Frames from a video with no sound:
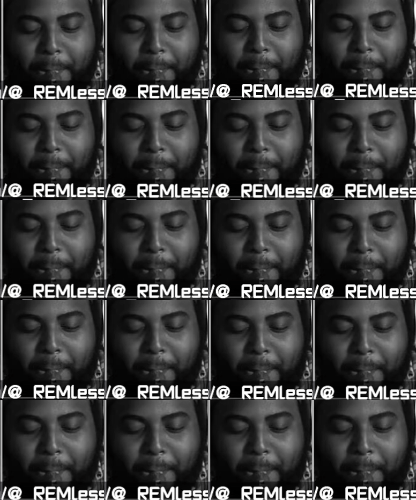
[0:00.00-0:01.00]

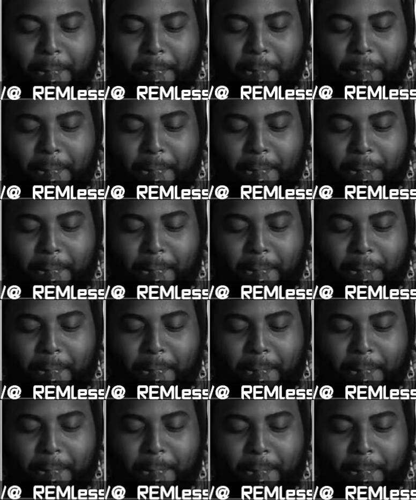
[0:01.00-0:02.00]

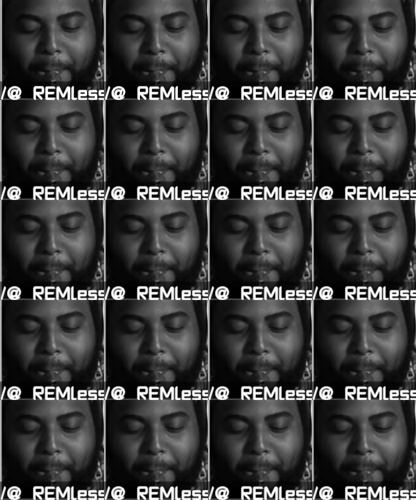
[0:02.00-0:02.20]
The person shown says nothing.